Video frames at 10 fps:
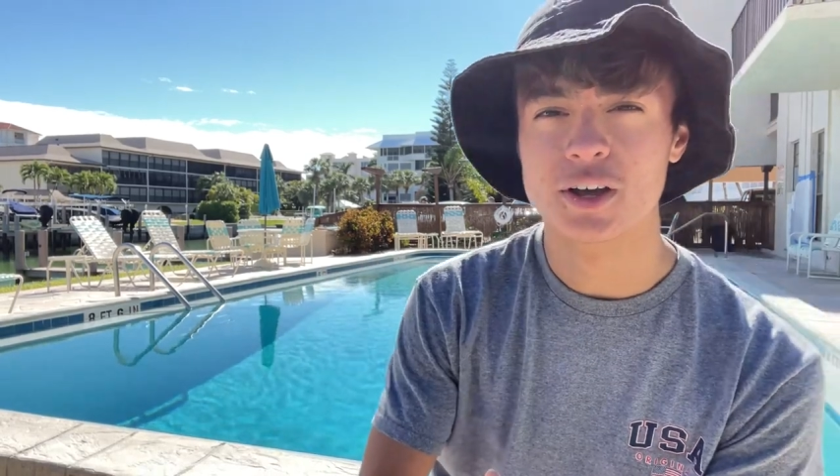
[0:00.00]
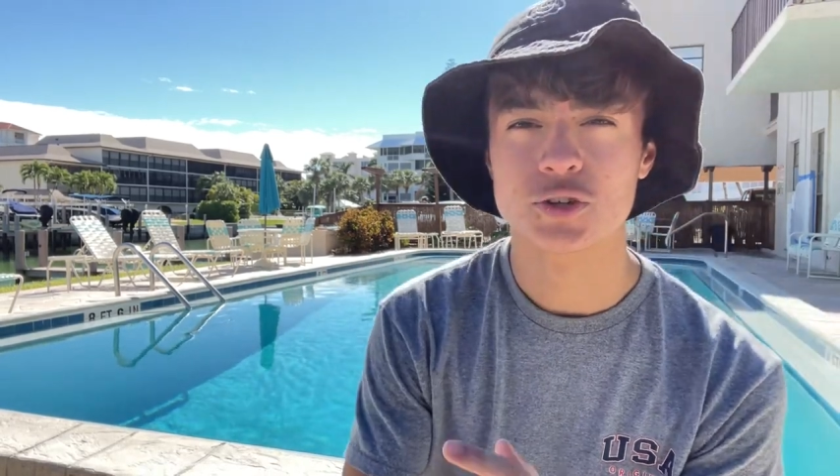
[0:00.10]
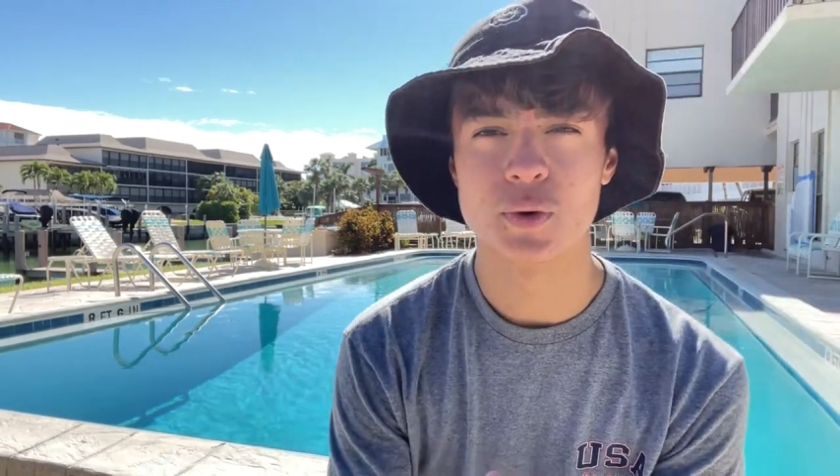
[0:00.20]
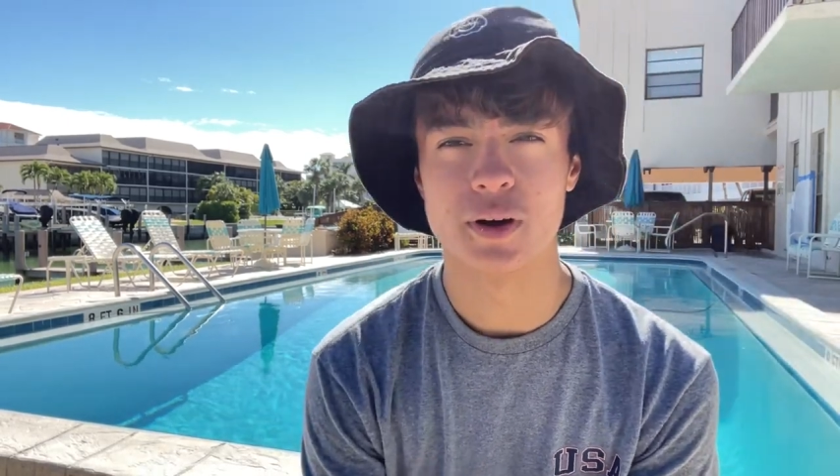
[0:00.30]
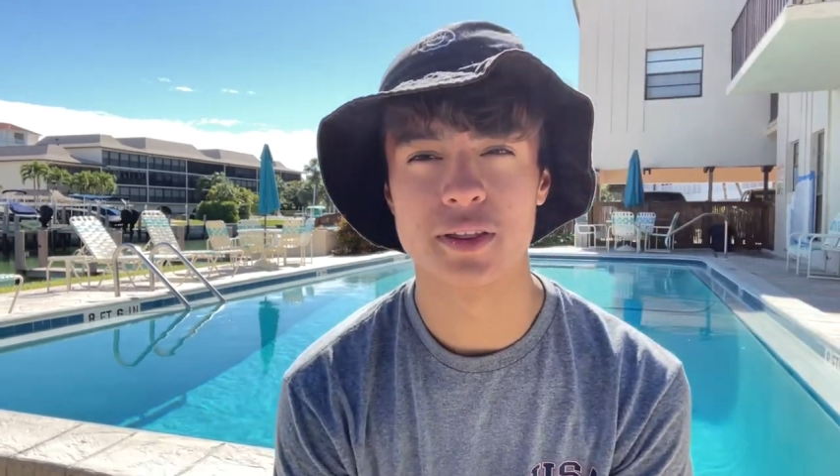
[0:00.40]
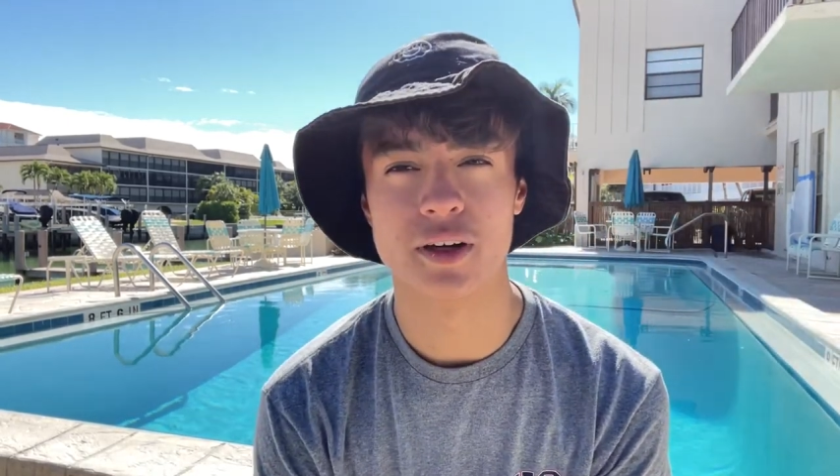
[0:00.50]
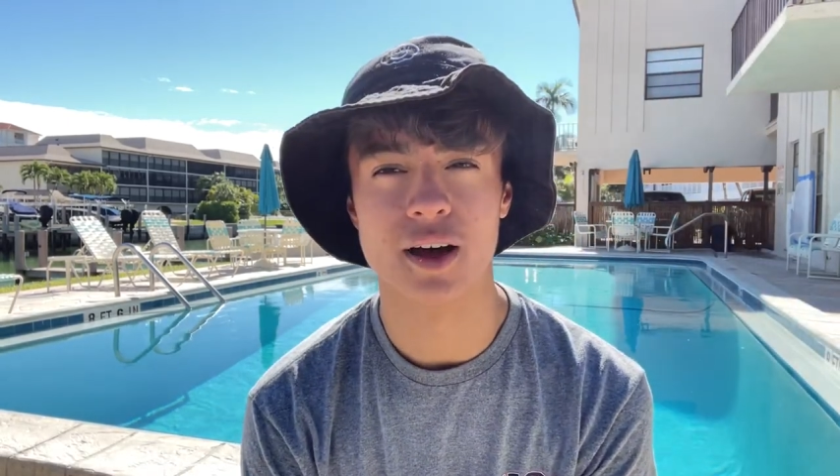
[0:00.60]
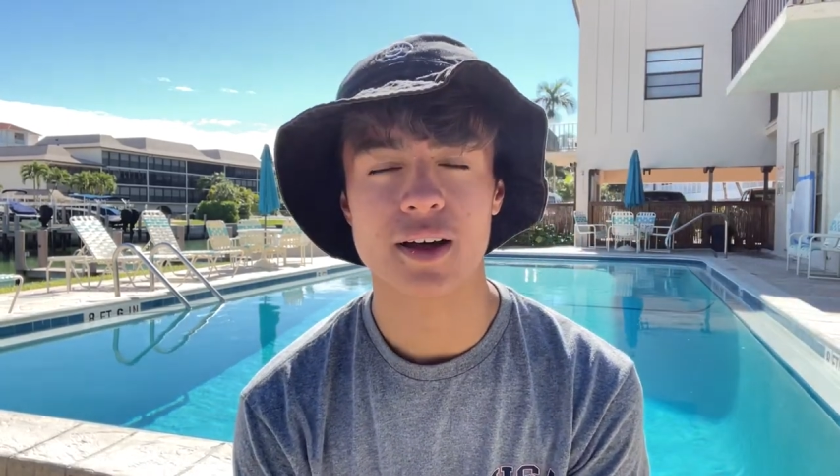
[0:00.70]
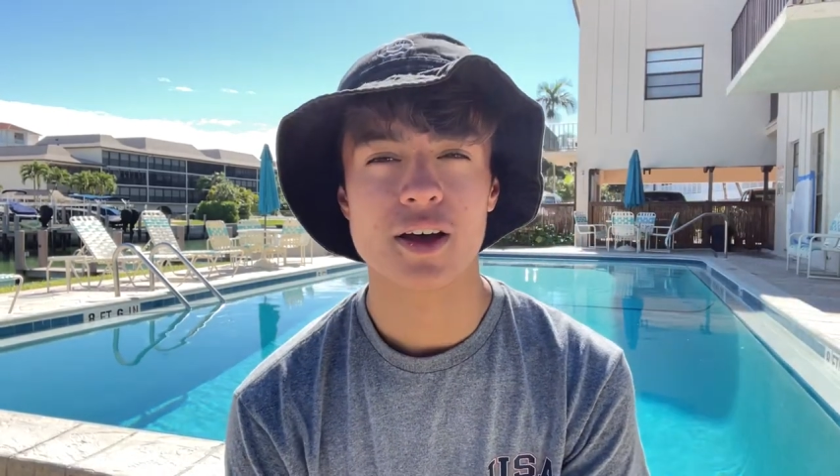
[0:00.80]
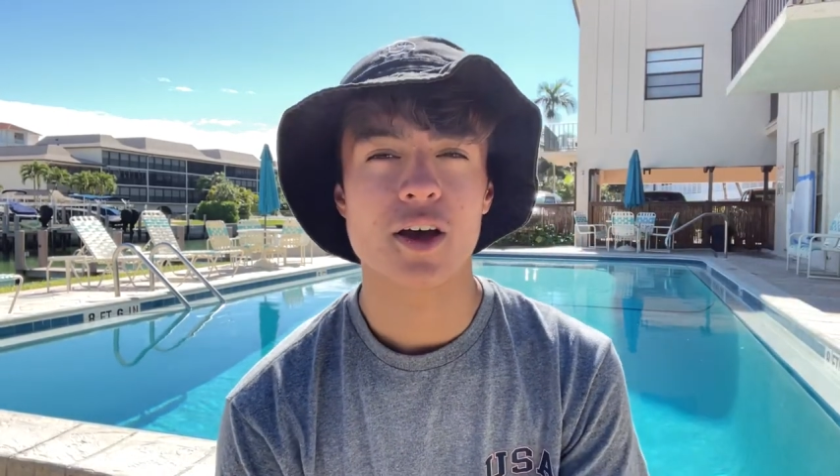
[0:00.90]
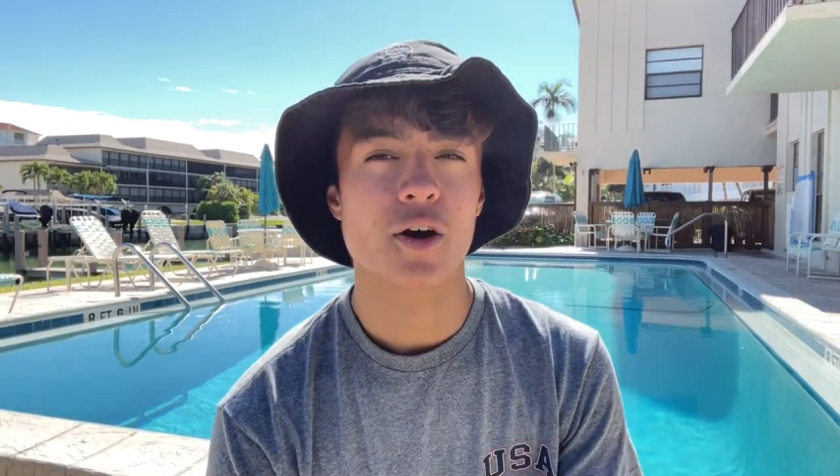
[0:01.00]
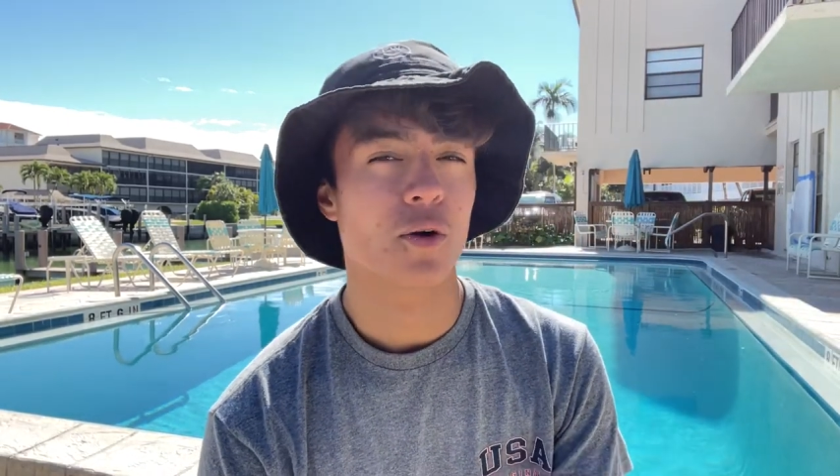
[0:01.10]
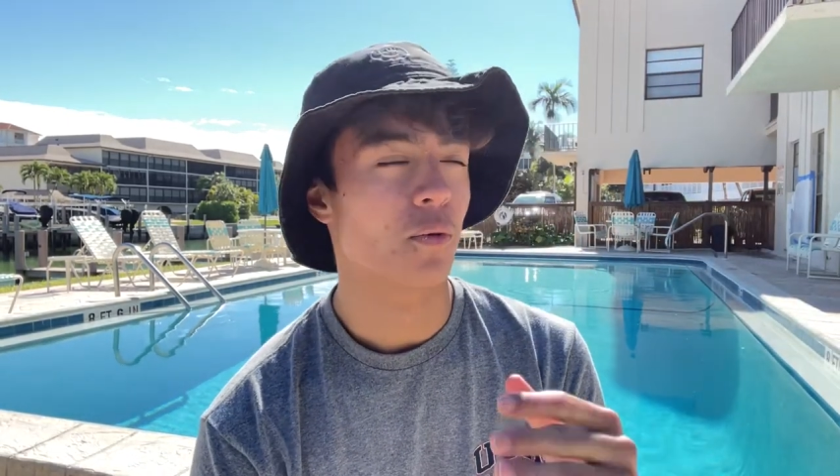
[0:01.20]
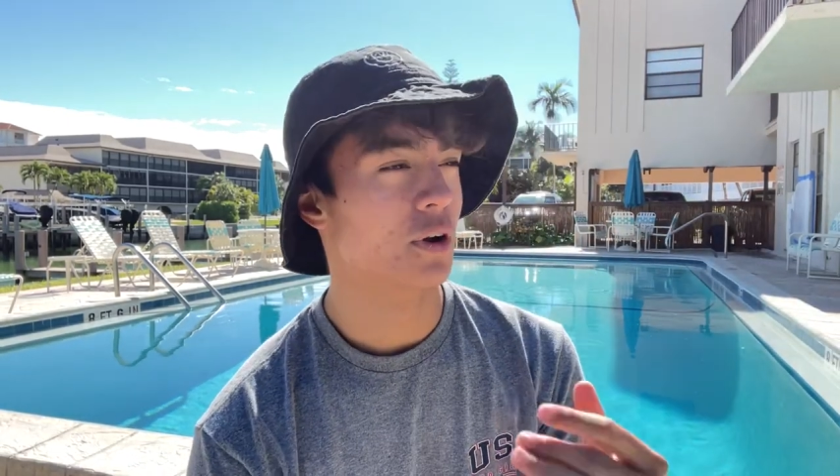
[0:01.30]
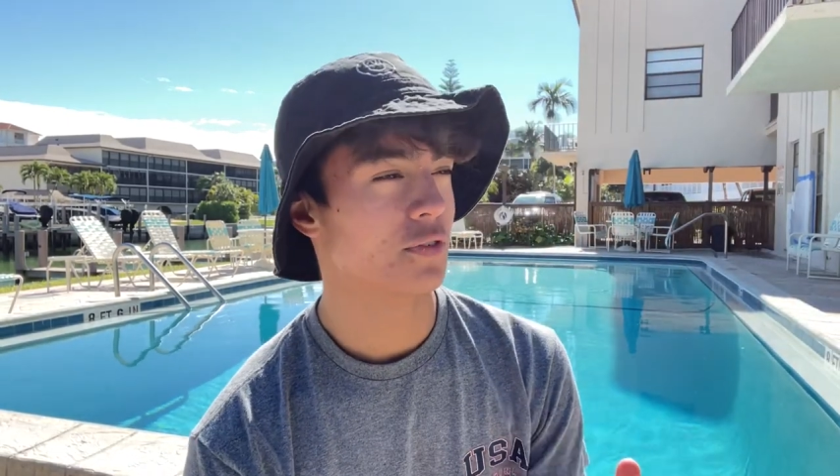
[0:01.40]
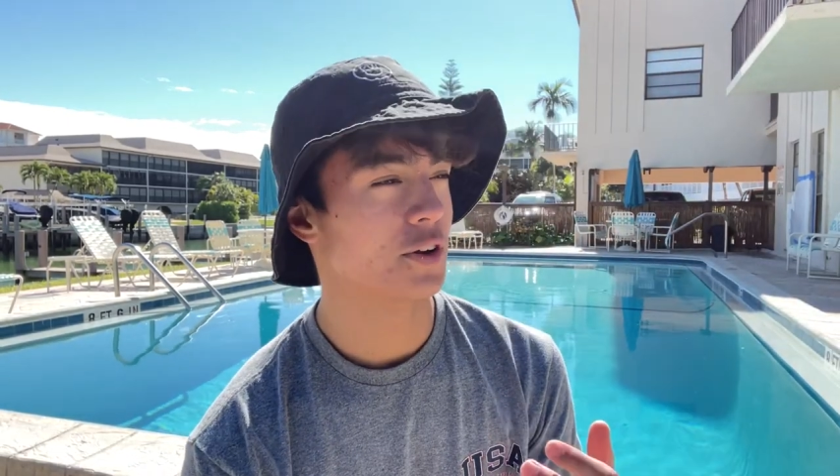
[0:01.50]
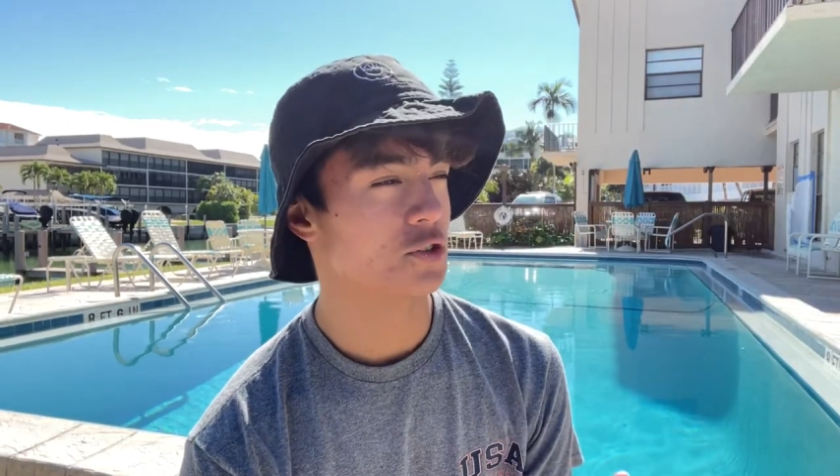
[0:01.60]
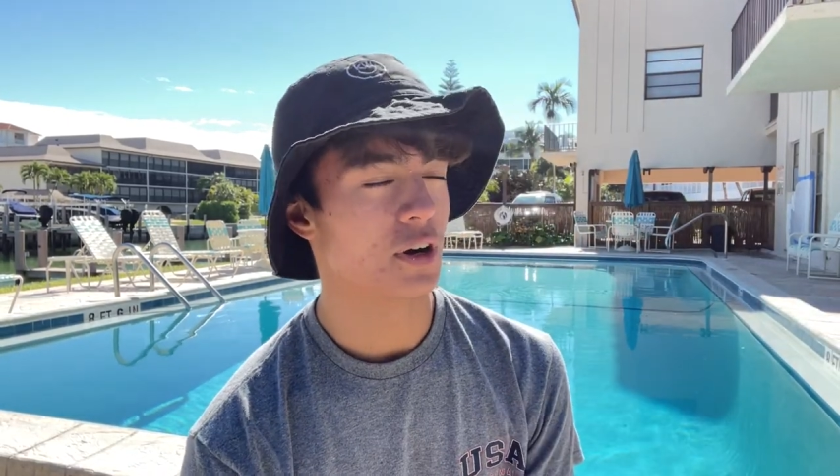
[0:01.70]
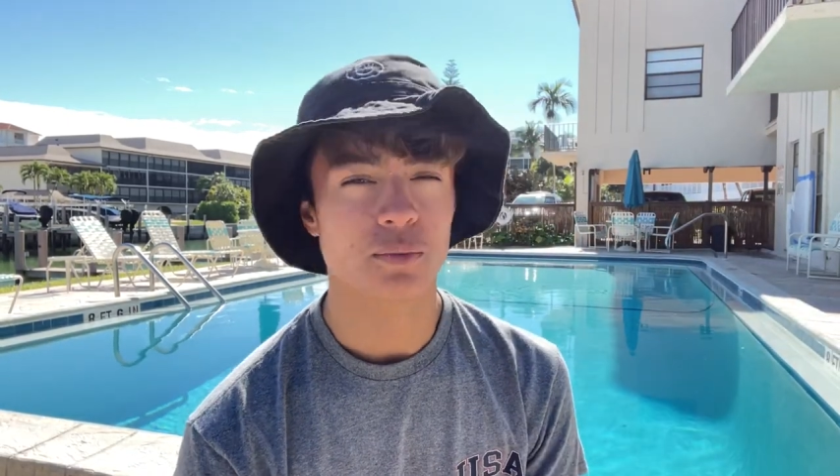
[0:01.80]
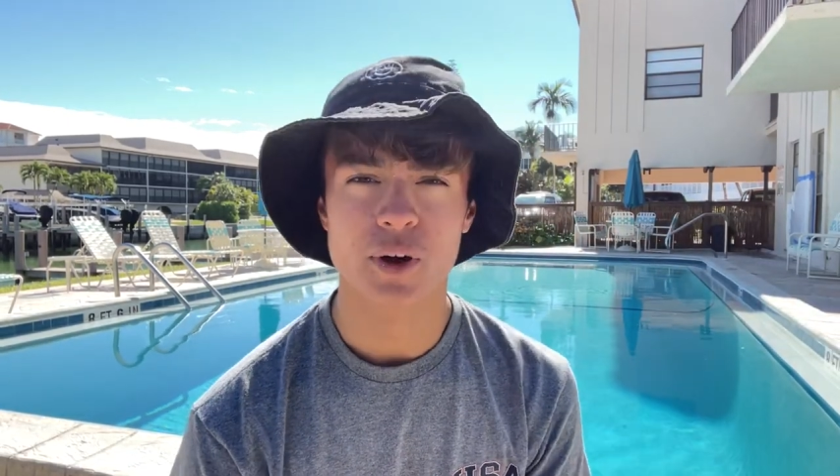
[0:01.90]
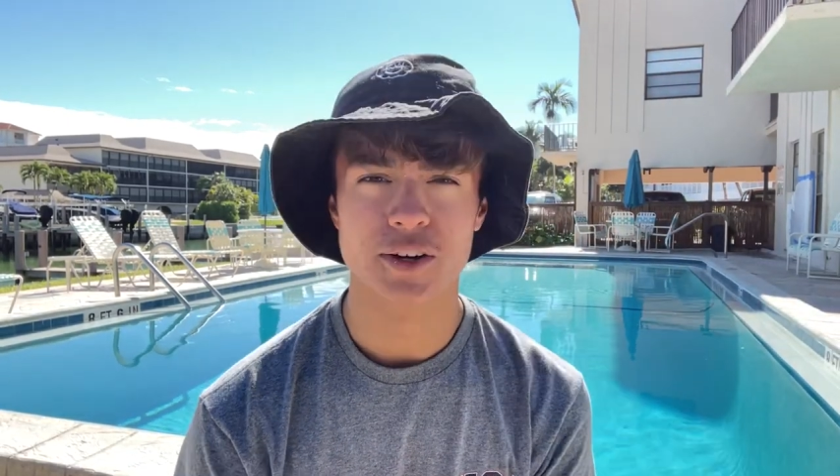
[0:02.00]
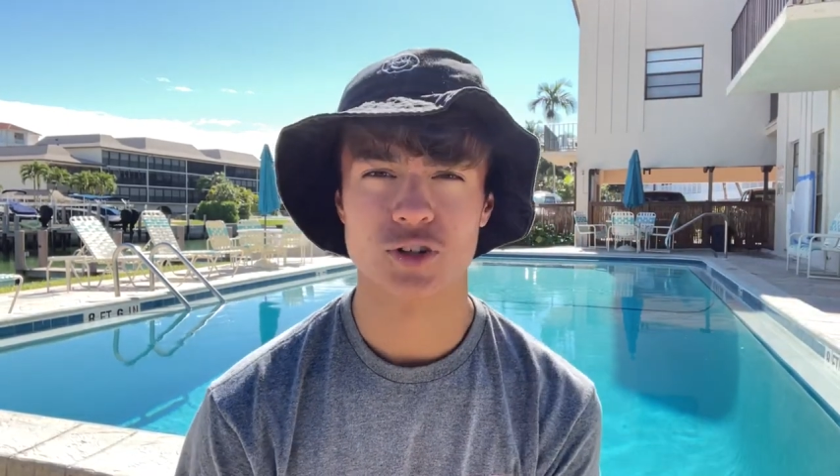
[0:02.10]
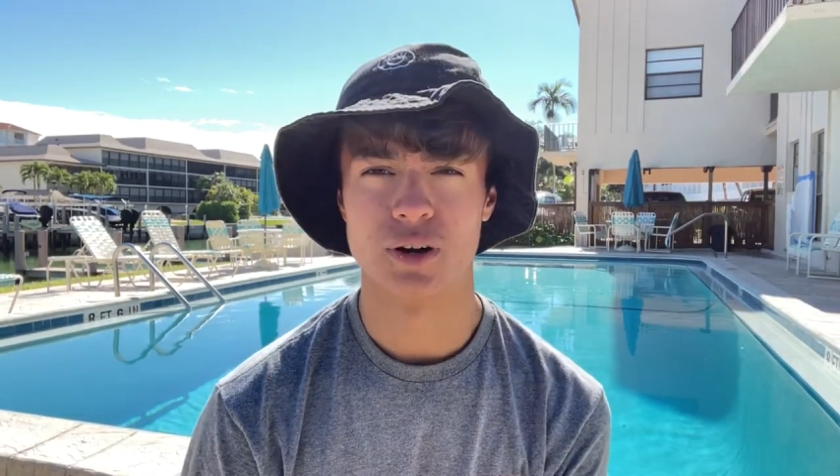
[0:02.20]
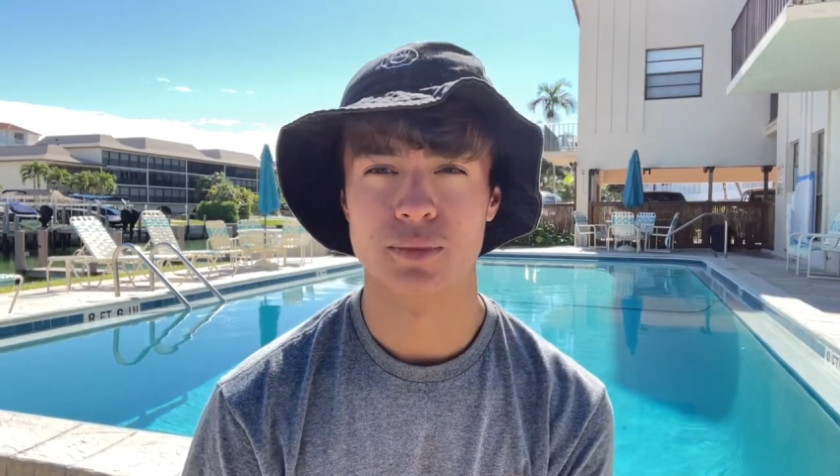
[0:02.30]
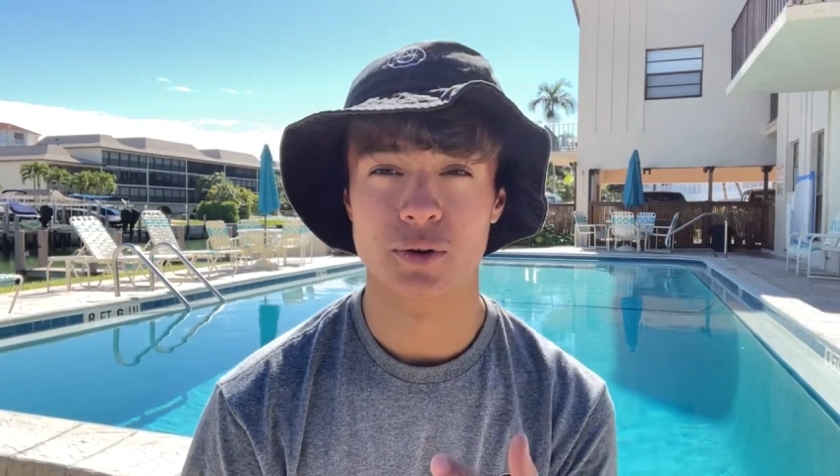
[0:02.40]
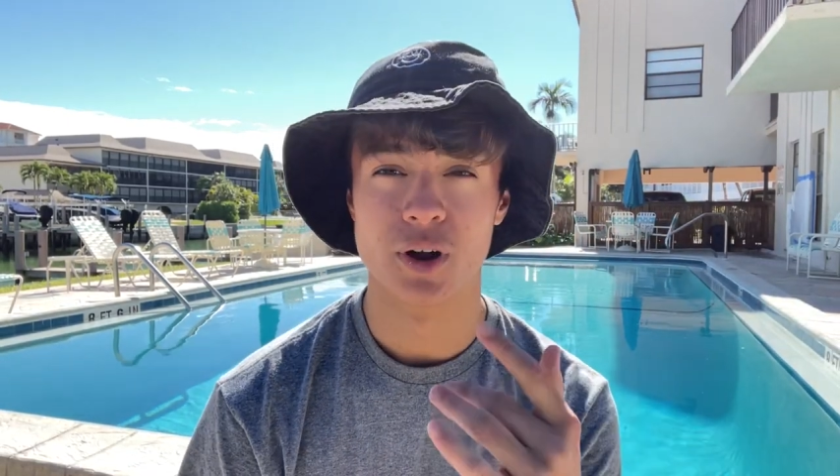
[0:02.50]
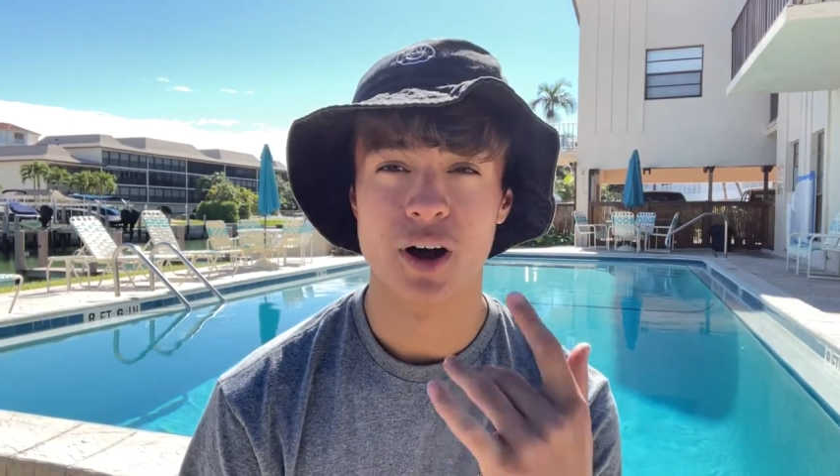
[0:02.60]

So I thought, what if I tried playing trombone